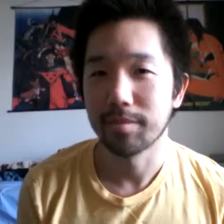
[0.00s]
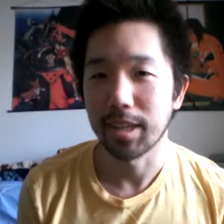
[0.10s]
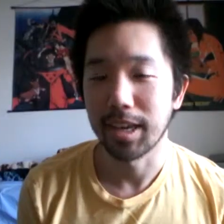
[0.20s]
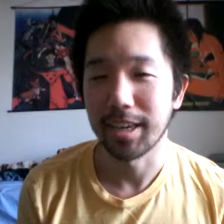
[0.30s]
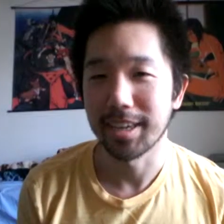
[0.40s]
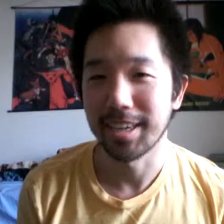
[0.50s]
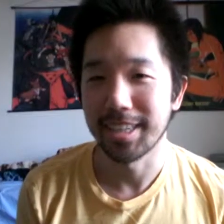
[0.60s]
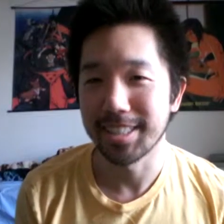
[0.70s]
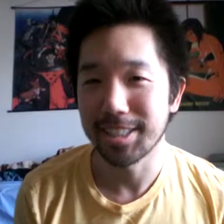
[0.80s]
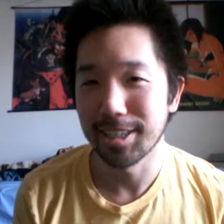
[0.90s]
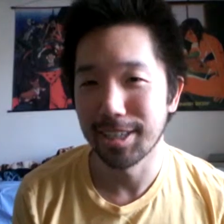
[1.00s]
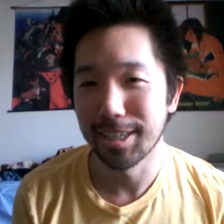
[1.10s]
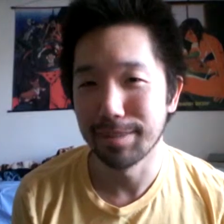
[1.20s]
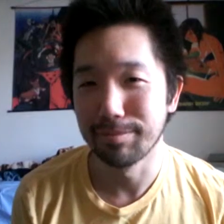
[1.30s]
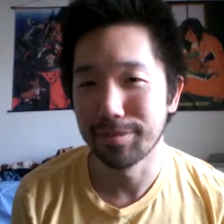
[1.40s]
Hey guys,
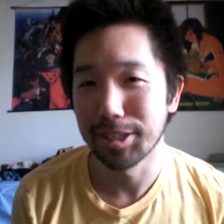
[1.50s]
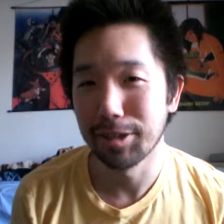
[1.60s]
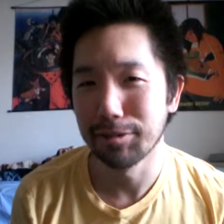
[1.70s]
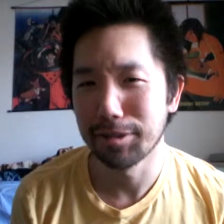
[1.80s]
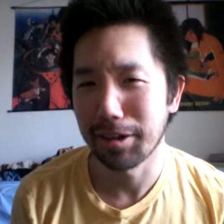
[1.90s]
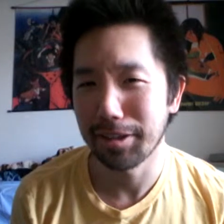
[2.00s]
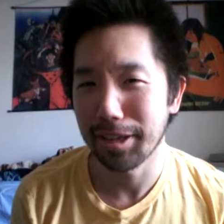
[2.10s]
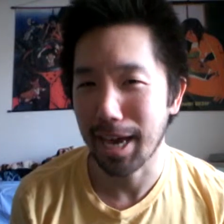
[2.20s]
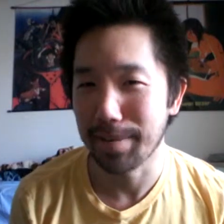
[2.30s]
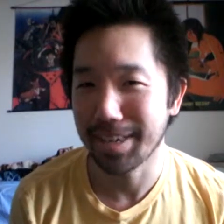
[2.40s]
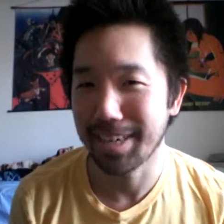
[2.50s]
um, so sorry the camera